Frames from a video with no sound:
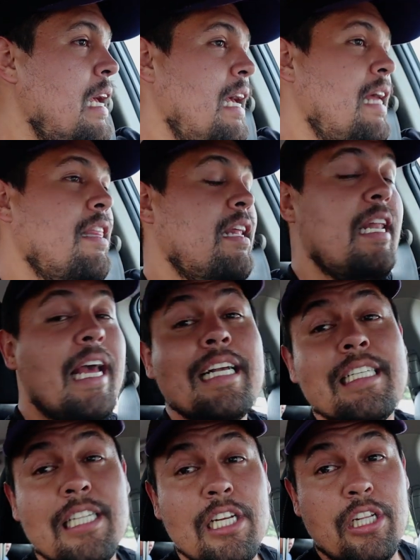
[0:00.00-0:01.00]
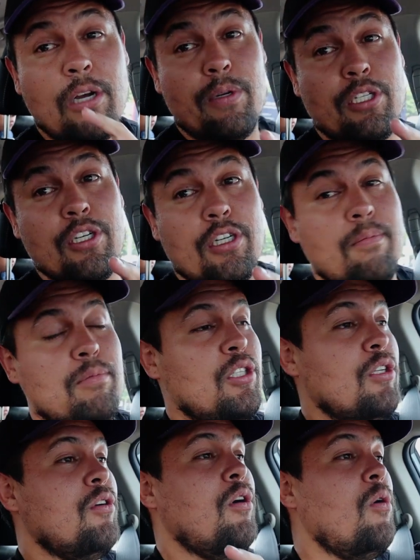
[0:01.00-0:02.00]
and the next thing that we took him
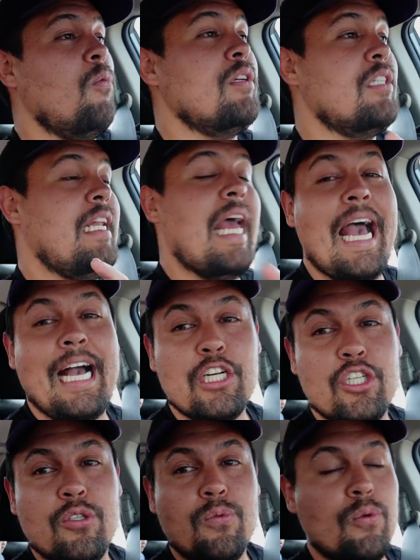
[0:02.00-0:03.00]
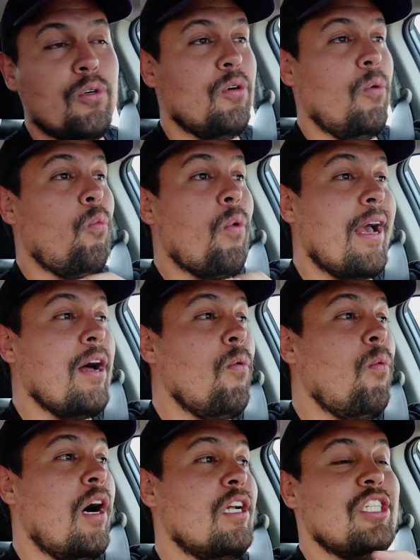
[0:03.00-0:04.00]
to was an actual
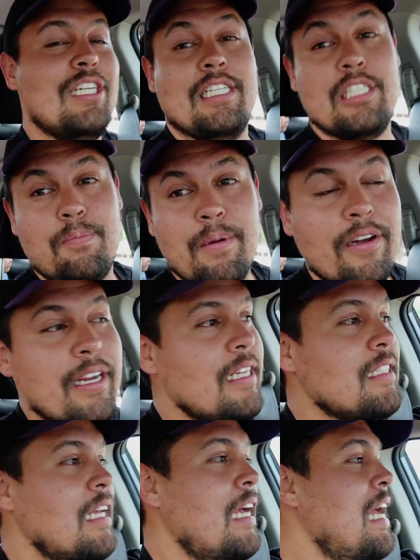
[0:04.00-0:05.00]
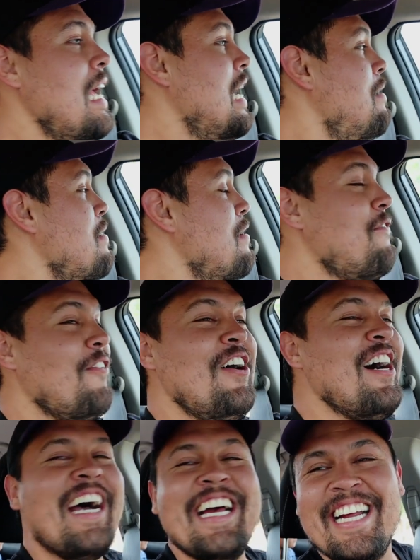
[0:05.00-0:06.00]
whale watching experience. And before
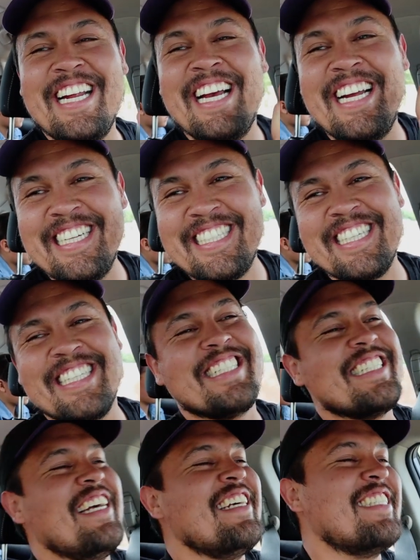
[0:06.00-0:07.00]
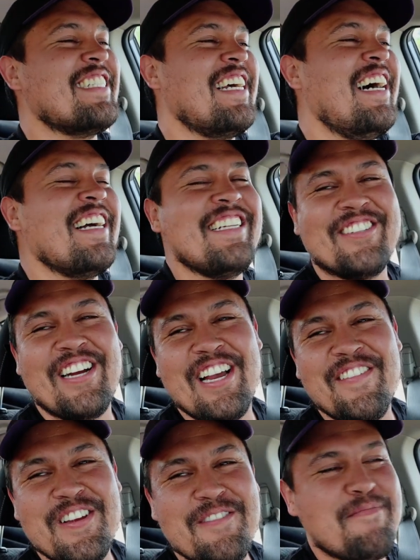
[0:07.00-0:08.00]
I just saw Sean
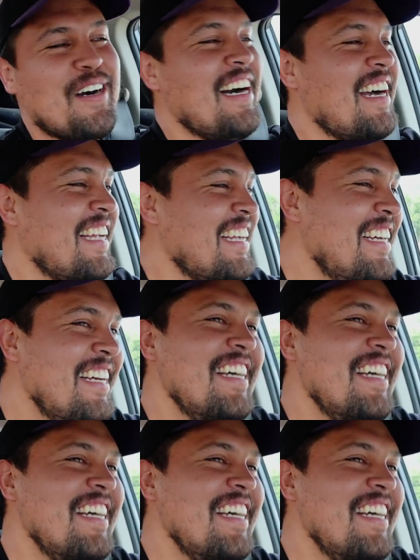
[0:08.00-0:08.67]
driving by,